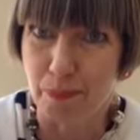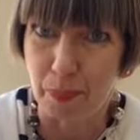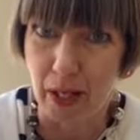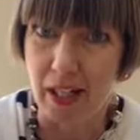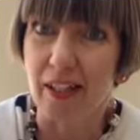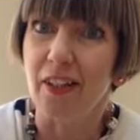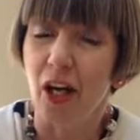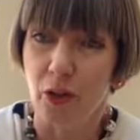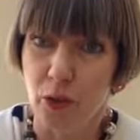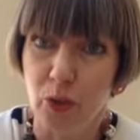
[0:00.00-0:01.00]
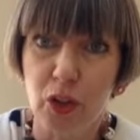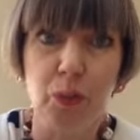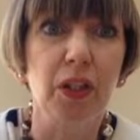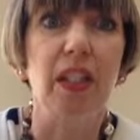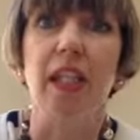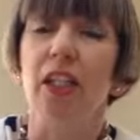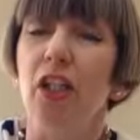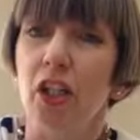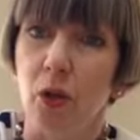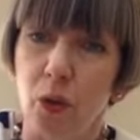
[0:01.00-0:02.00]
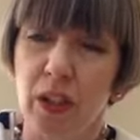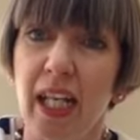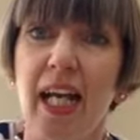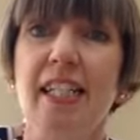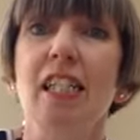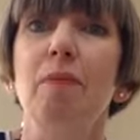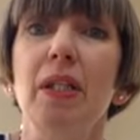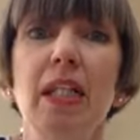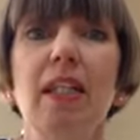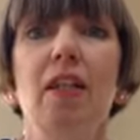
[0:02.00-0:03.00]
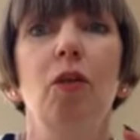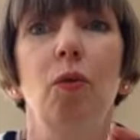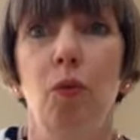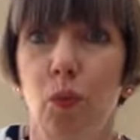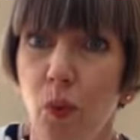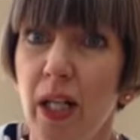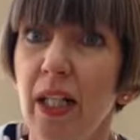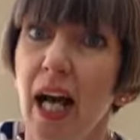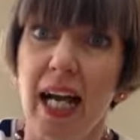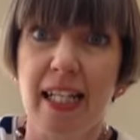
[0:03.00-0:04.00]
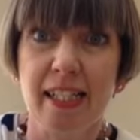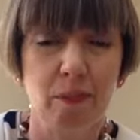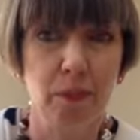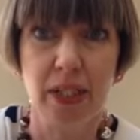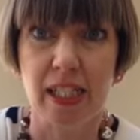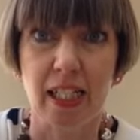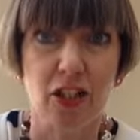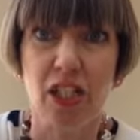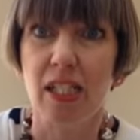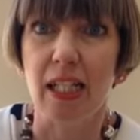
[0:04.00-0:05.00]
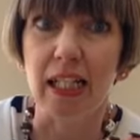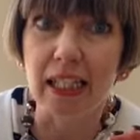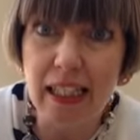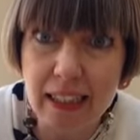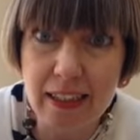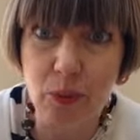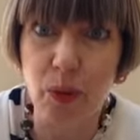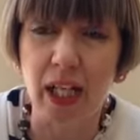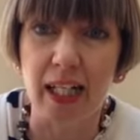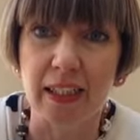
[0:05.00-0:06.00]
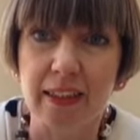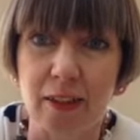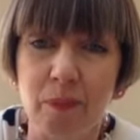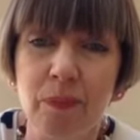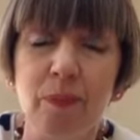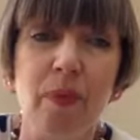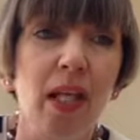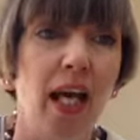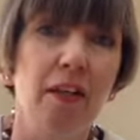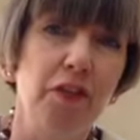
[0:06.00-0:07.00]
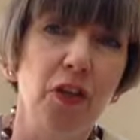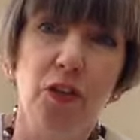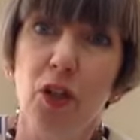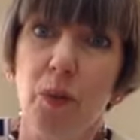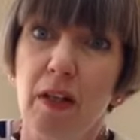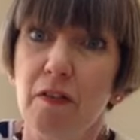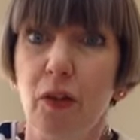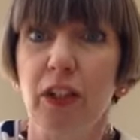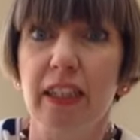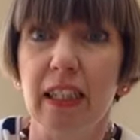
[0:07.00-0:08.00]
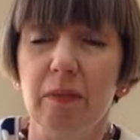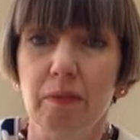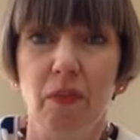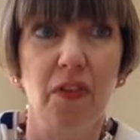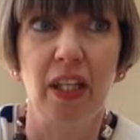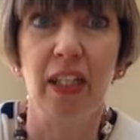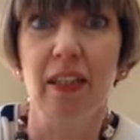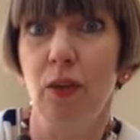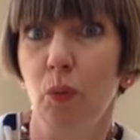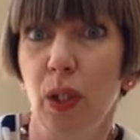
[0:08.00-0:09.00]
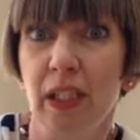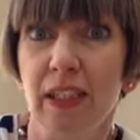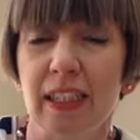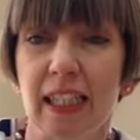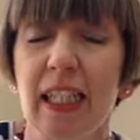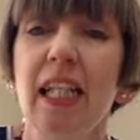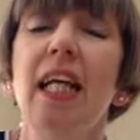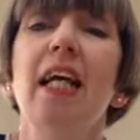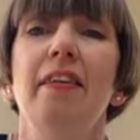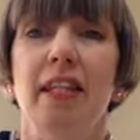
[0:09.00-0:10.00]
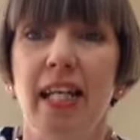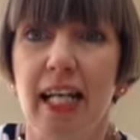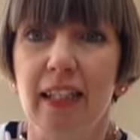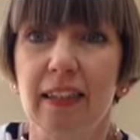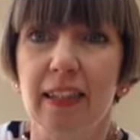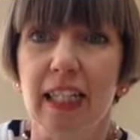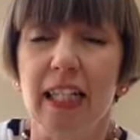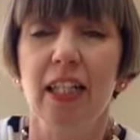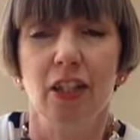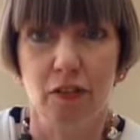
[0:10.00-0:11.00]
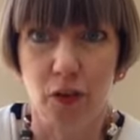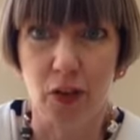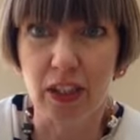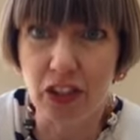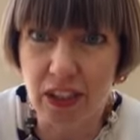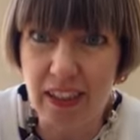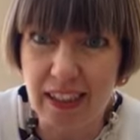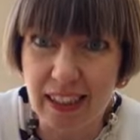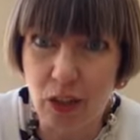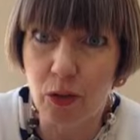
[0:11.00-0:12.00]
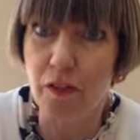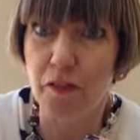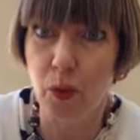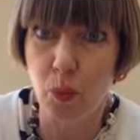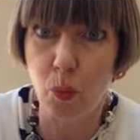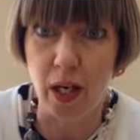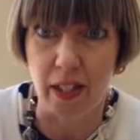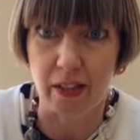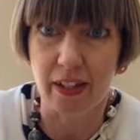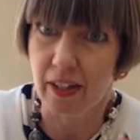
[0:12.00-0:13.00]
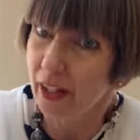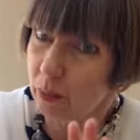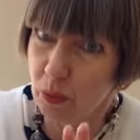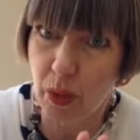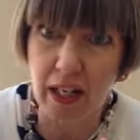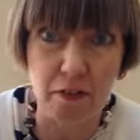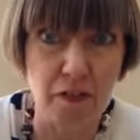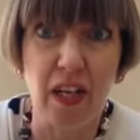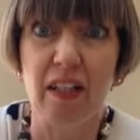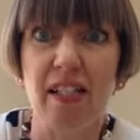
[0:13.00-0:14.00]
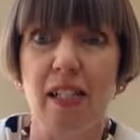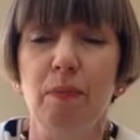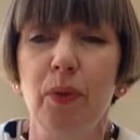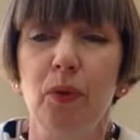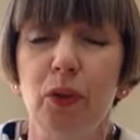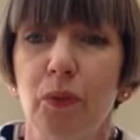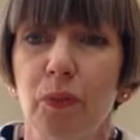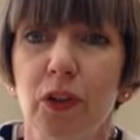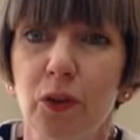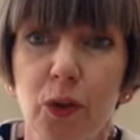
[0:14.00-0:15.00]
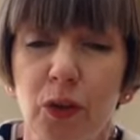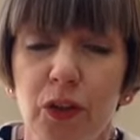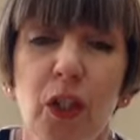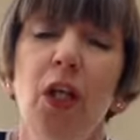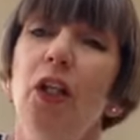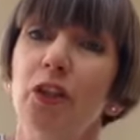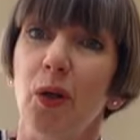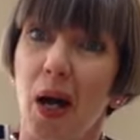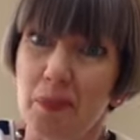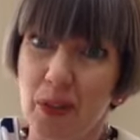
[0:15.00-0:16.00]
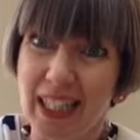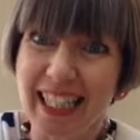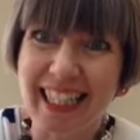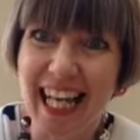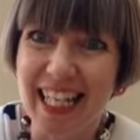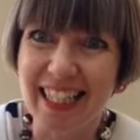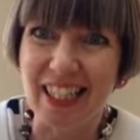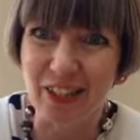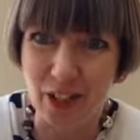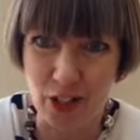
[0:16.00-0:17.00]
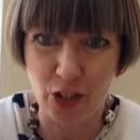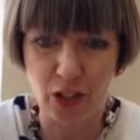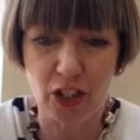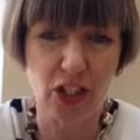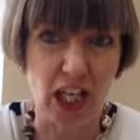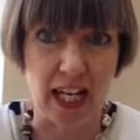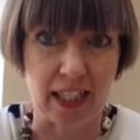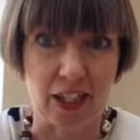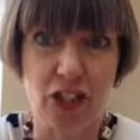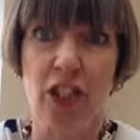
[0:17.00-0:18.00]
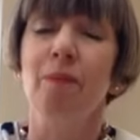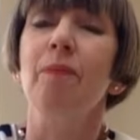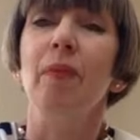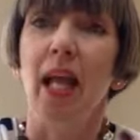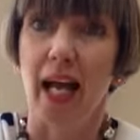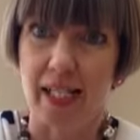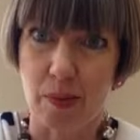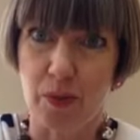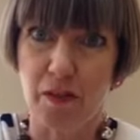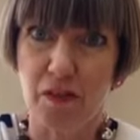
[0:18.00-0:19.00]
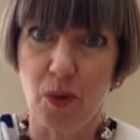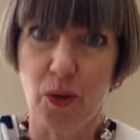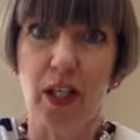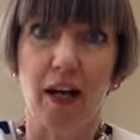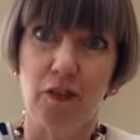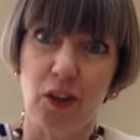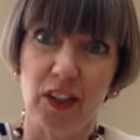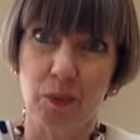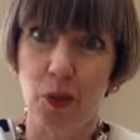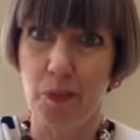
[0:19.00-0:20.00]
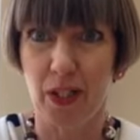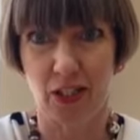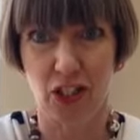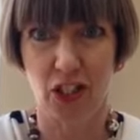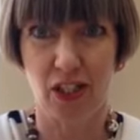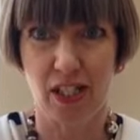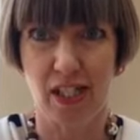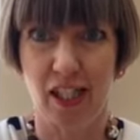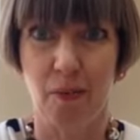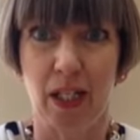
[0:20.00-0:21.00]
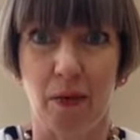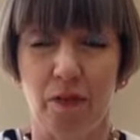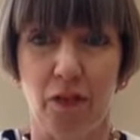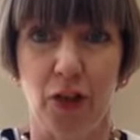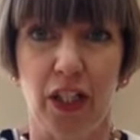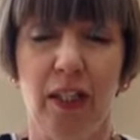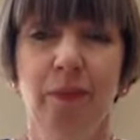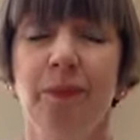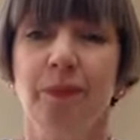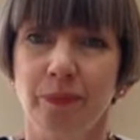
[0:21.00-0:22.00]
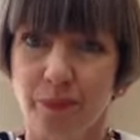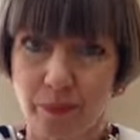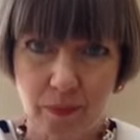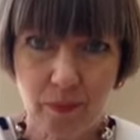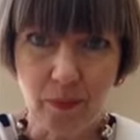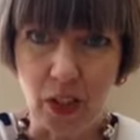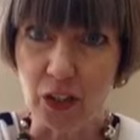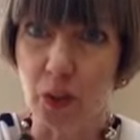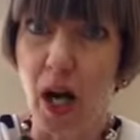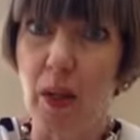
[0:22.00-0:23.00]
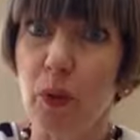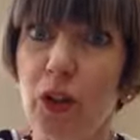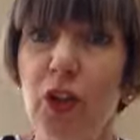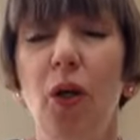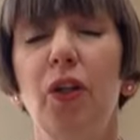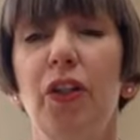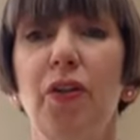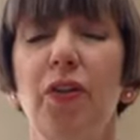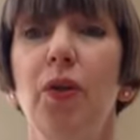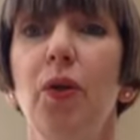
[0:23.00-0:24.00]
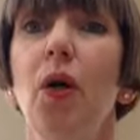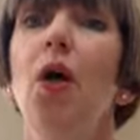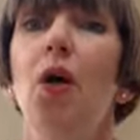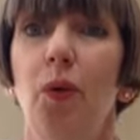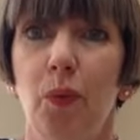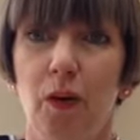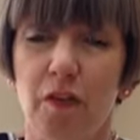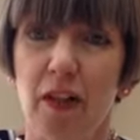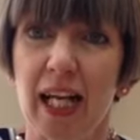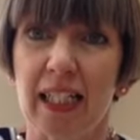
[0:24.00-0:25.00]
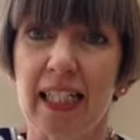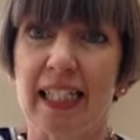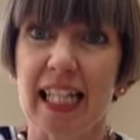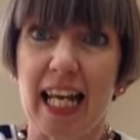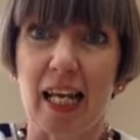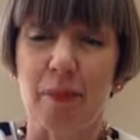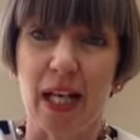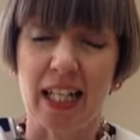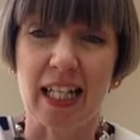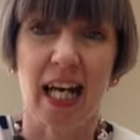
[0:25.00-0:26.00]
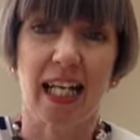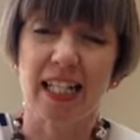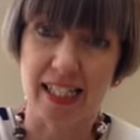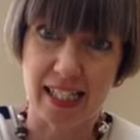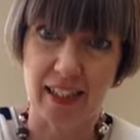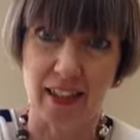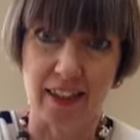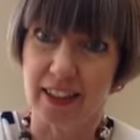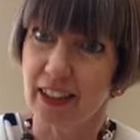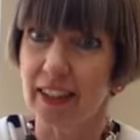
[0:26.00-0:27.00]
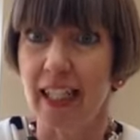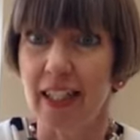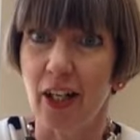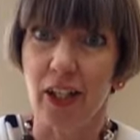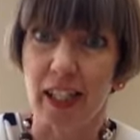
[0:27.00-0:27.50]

But our rules were that it only had to be one item per day, just at least one item. And if you threw away 40 things one day, the next day you've got to just look for one. That way we had very simple rules. So I'm really glad that you enjoyed the challenge. As before, I've got some more pictures coming up for you. So I will talk you through what Fly Lady Emma and I decluttered in our